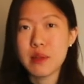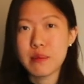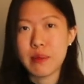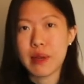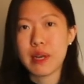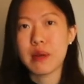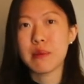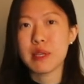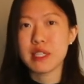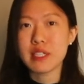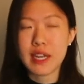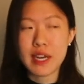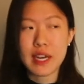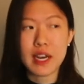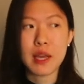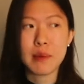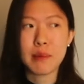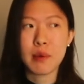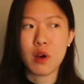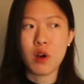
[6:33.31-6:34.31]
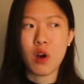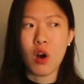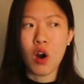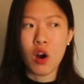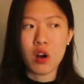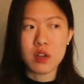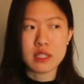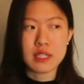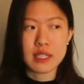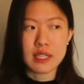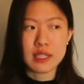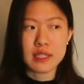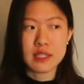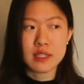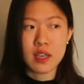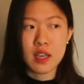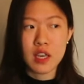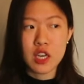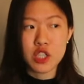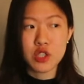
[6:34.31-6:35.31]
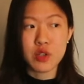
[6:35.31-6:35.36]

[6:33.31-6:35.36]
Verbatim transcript: make me thinking about all these